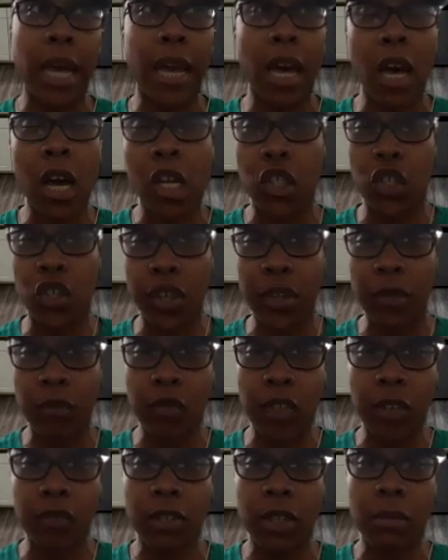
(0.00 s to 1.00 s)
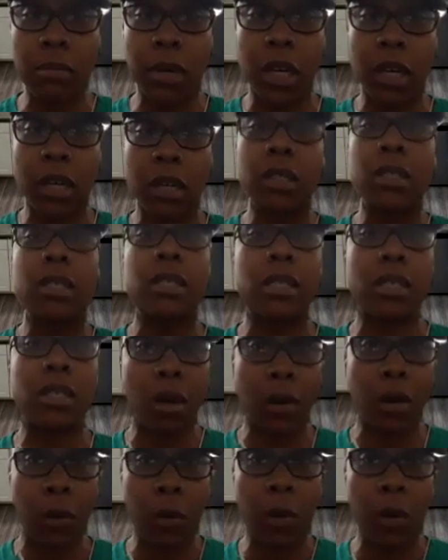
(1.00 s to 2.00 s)
$150.
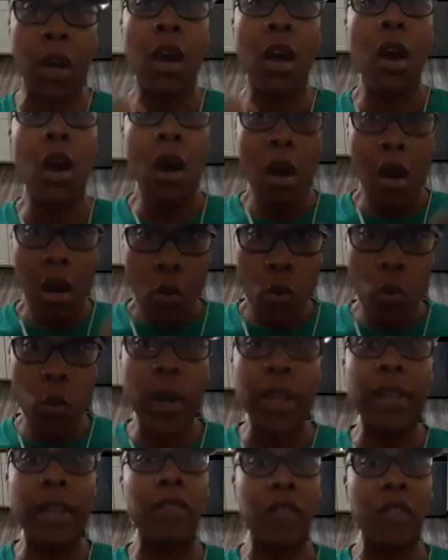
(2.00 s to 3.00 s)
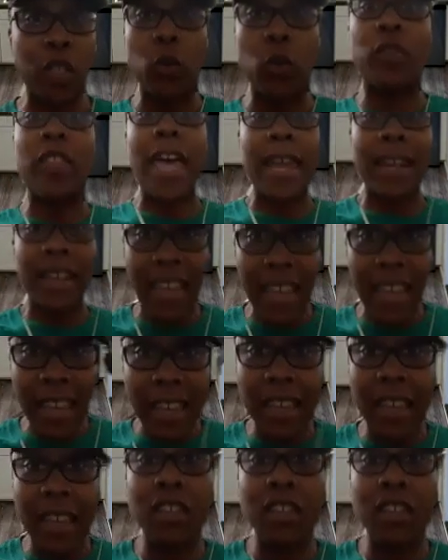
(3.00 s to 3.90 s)
So, so that again,